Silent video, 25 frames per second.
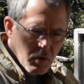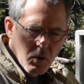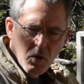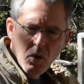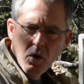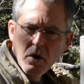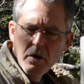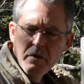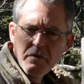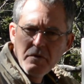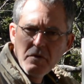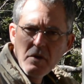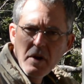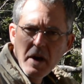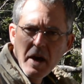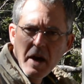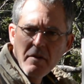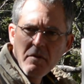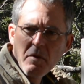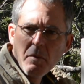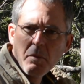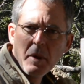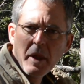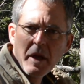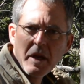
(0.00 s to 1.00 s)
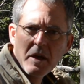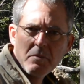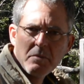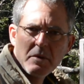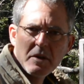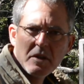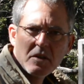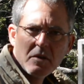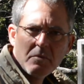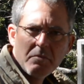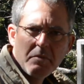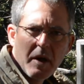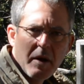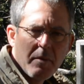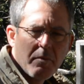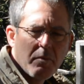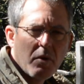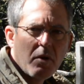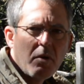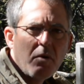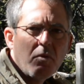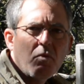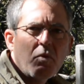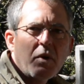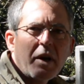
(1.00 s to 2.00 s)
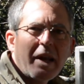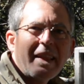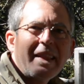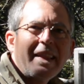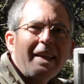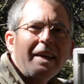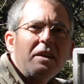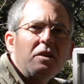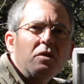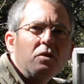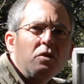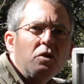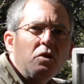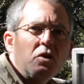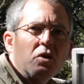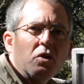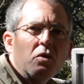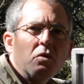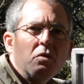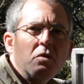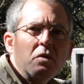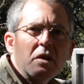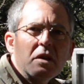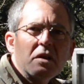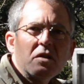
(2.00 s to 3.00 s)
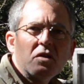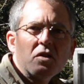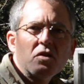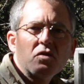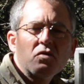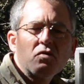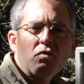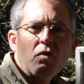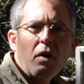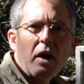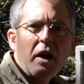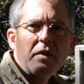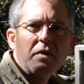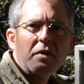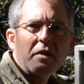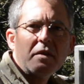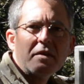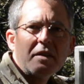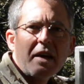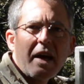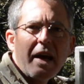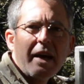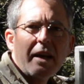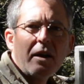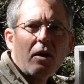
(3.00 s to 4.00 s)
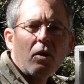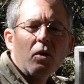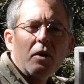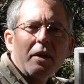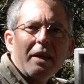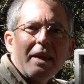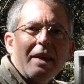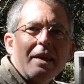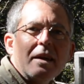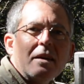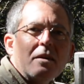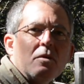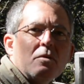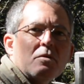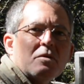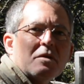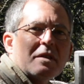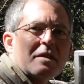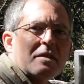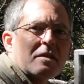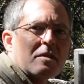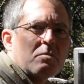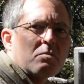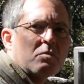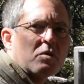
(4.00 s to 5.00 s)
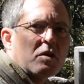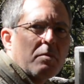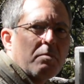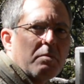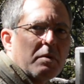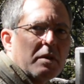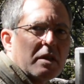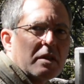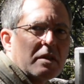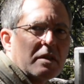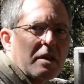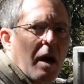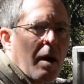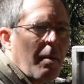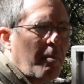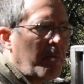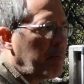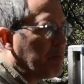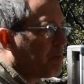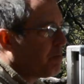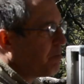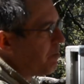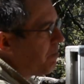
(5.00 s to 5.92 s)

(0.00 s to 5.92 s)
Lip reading: or if you have a blank piece of paper, what I'd like you to do is just write the title, Ecosystems, up at the top.